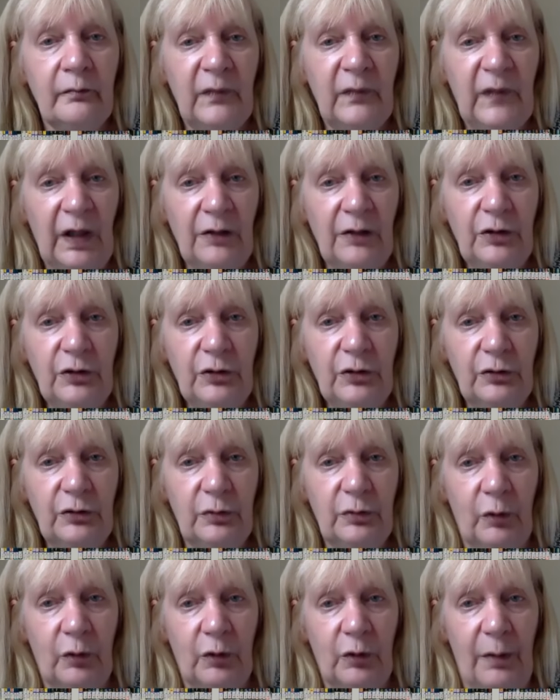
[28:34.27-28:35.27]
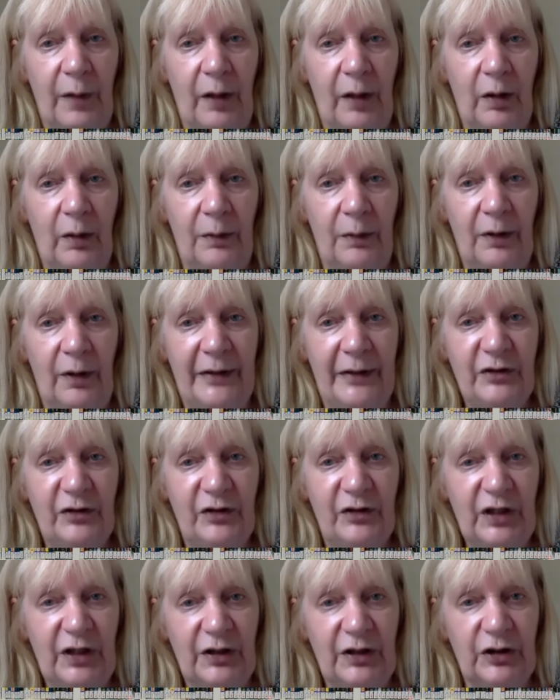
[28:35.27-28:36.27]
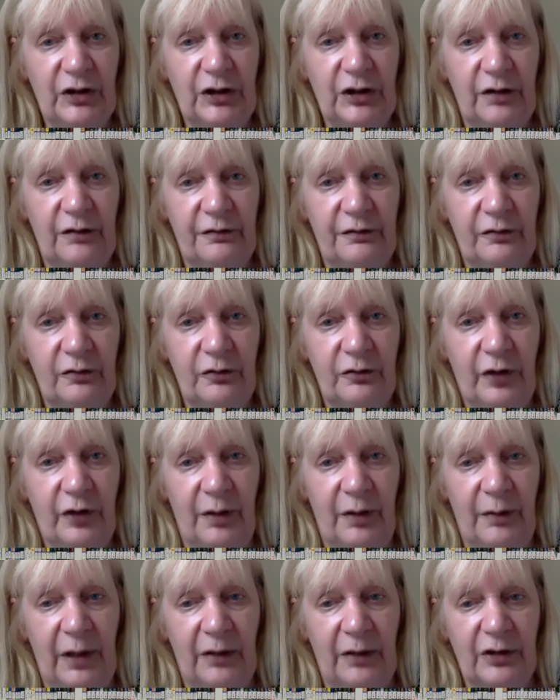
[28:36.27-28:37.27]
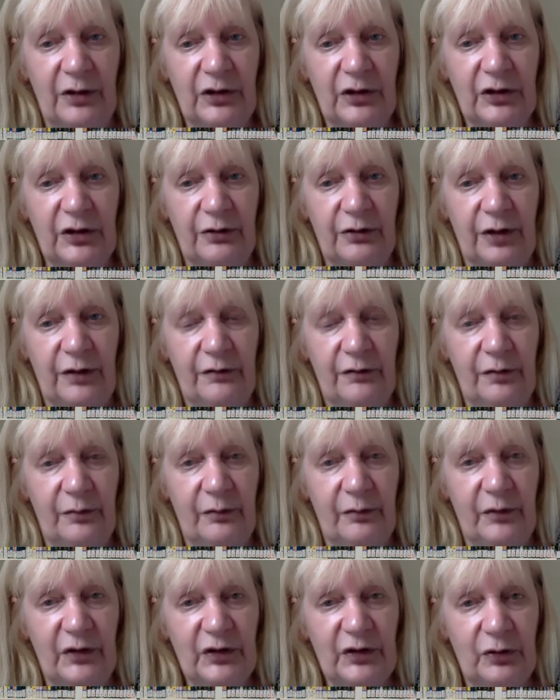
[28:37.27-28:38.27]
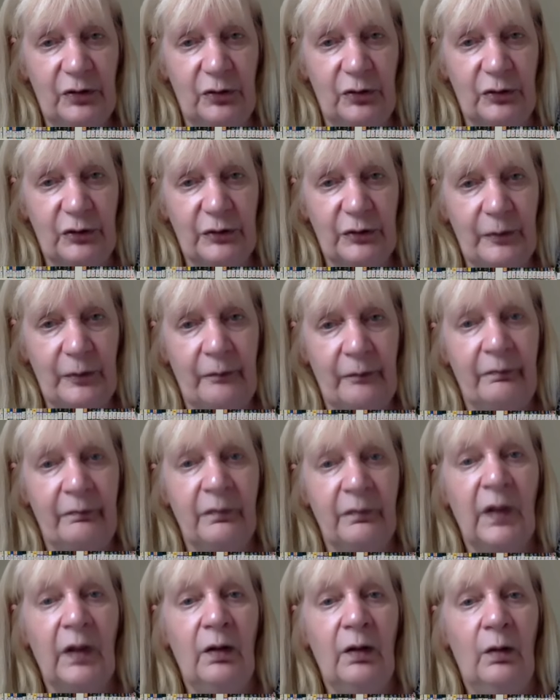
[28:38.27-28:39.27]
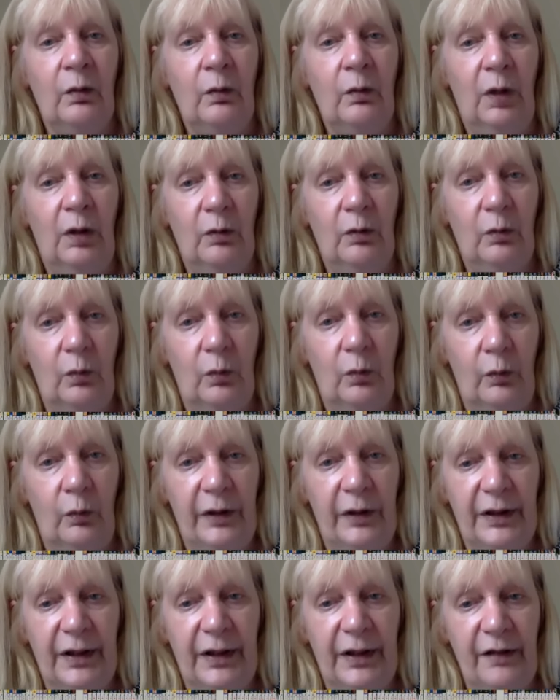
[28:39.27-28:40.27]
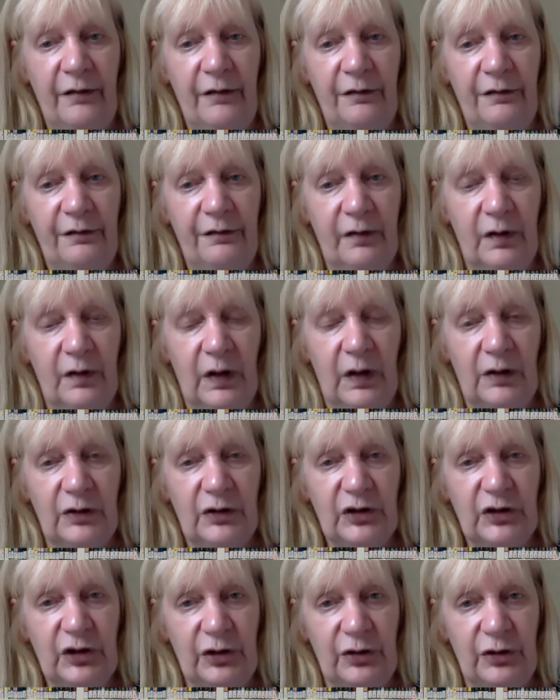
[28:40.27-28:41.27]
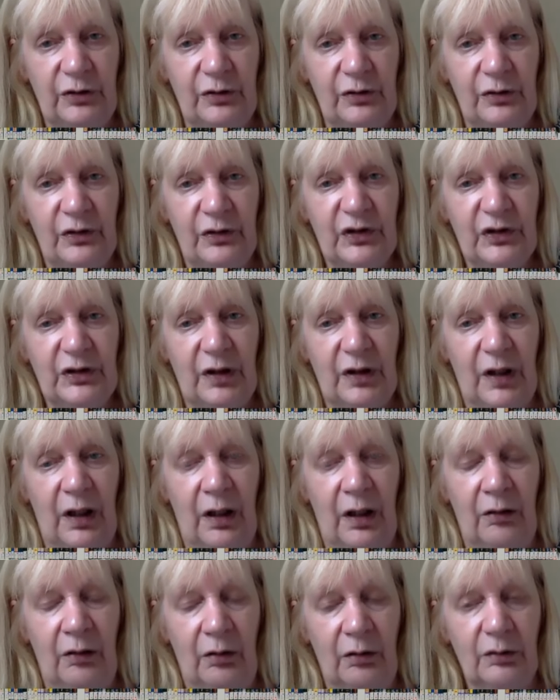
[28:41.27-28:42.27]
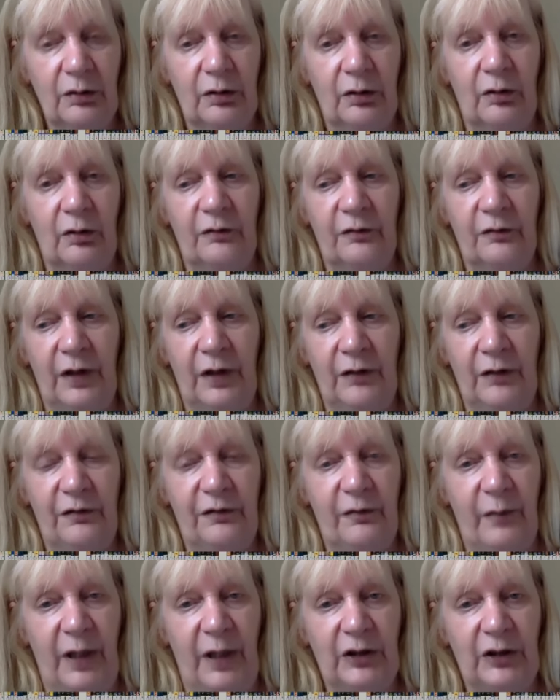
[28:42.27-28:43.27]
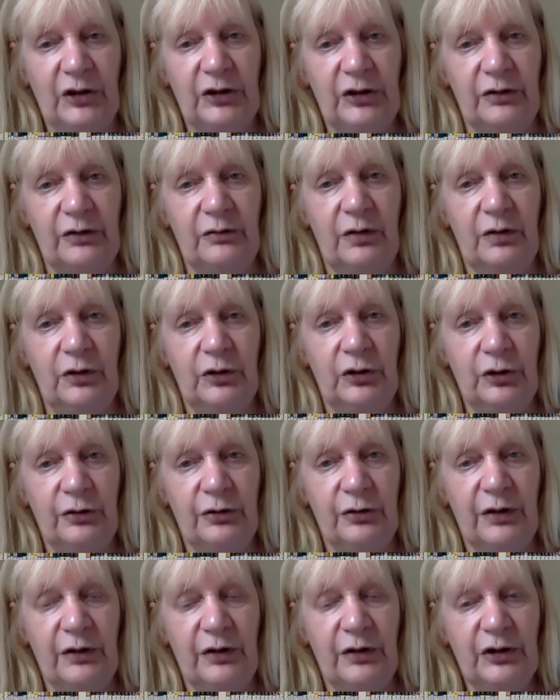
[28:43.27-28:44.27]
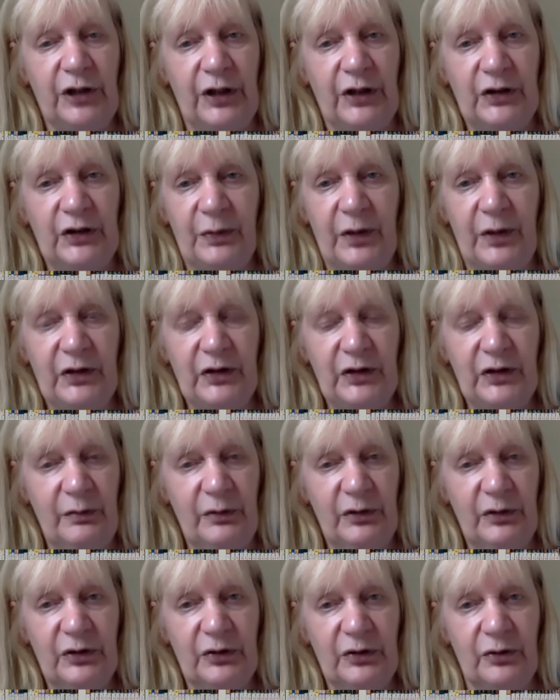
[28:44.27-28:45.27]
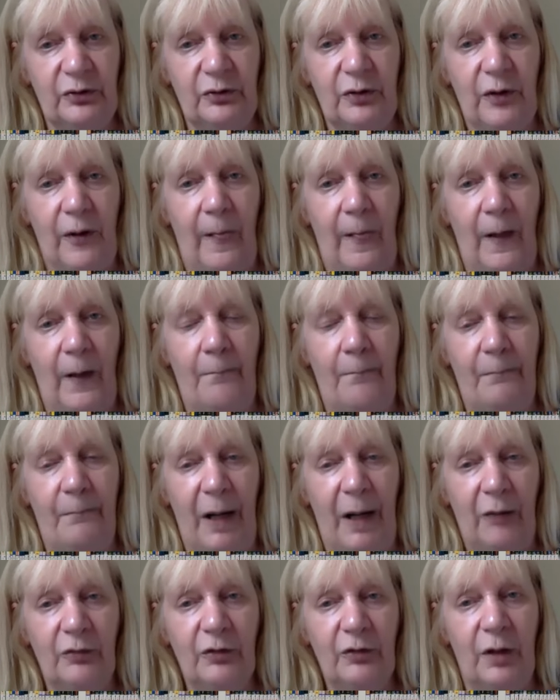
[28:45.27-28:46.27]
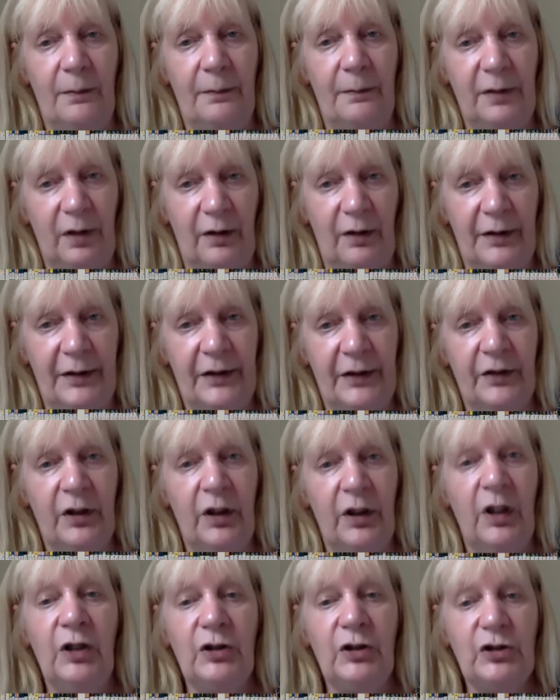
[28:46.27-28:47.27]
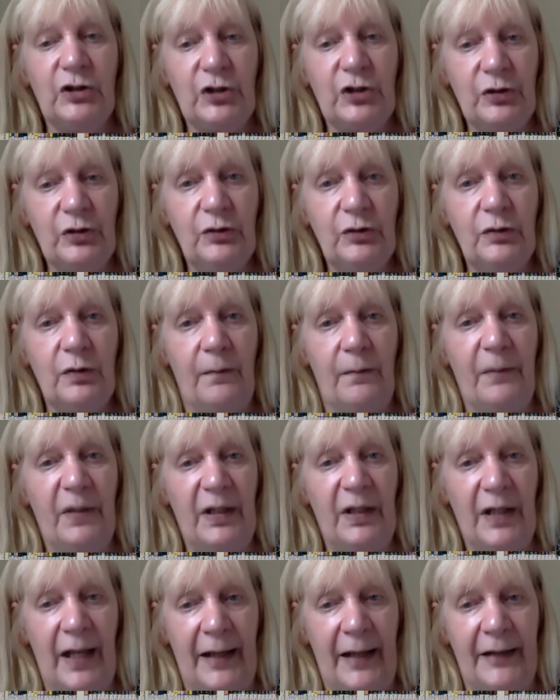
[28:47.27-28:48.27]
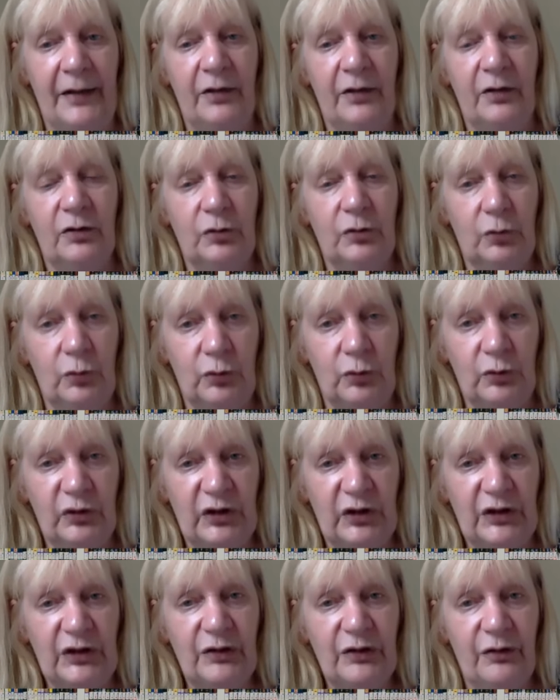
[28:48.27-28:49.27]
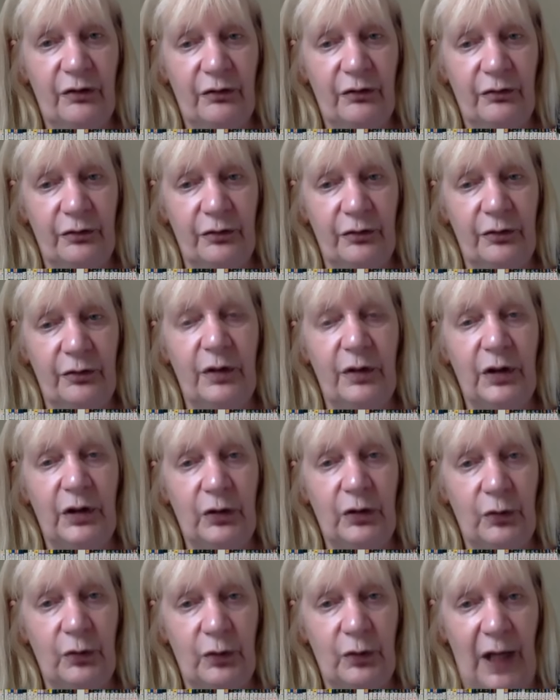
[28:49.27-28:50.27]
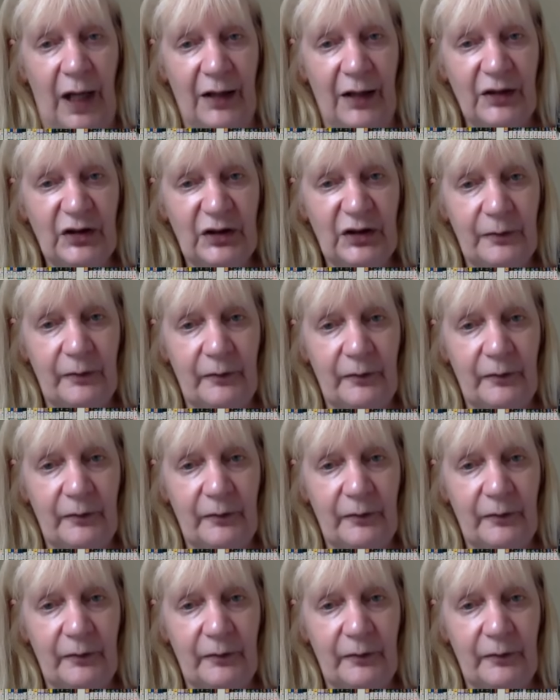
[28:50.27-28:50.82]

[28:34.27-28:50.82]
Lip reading: Can you talk more about applying to the second year full-time English degree from this course? Well, we give students a lot of information during the Shakespeare Summer School about applying to BA courses through UCAS.